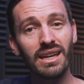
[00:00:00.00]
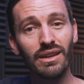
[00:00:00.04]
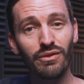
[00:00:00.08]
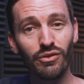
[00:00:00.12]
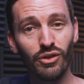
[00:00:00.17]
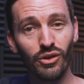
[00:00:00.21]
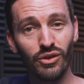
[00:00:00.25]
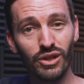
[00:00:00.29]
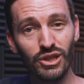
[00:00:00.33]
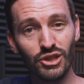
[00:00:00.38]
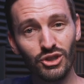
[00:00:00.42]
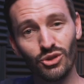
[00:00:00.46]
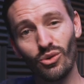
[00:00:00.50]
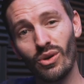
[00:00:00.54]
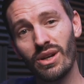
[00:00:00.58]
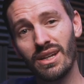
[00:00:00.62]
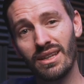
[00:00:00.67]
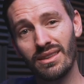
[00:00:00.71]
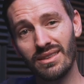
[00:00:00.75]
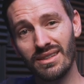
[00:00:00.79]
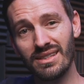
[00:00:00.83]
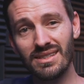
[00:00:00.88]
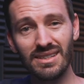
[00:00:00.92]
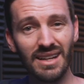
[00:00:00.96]
if you're
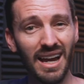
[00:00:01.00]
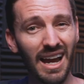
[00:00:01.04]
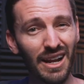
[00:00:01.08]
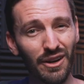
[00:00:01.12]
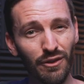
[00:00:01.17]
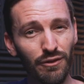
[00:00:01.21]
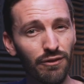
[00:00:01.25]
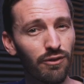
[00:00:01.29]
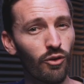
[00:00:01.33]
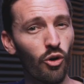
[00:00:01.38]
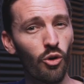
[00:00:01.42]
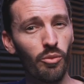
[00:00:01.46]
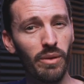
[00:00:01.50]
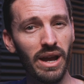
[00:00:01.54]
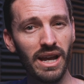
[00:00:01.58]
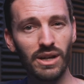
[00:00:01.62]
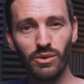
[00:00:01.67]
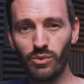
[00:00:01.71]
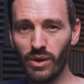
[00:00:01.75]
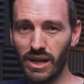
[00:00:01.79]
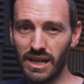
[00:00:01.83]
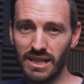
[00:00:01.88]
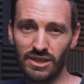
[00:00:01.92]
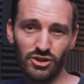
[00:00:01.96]
enjoying this kind of
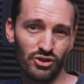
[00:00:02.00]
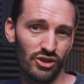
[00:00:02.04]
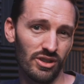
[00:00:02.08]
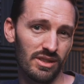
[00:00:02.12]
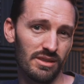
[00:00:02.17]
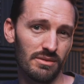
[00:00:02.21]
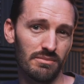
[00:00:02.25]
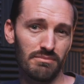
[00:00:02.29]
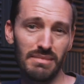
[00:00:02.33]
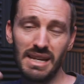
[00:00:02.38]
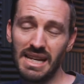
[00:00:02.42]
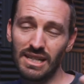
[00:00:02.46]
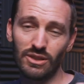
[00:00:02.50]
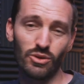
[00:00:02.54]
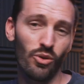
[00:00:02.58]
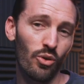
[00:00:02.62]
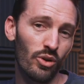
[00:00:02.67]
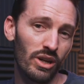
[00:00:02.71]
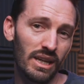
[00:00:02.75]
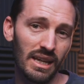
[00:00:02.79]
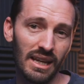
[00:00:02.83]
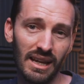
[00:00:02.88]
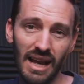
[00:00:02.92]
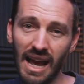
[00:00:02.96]
format where it's just me
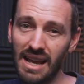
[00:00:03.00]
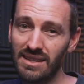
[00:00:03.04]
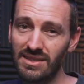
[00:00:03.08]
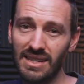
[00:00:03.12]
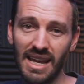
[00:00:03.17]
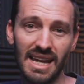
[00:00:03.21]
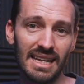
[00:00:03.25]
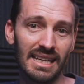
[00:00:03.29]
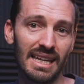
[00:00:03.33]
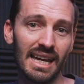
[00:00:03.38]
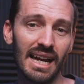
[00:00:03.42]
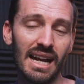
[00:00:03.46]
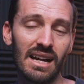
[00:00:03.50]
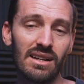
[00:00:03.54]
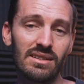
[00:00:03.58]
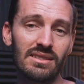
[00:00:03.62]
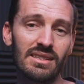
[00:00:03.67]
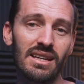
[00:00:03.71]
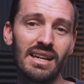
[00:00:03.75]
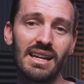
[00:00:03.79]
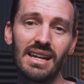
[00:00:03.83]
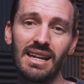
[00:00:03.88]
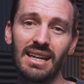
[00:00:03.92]
talking, us hanging out,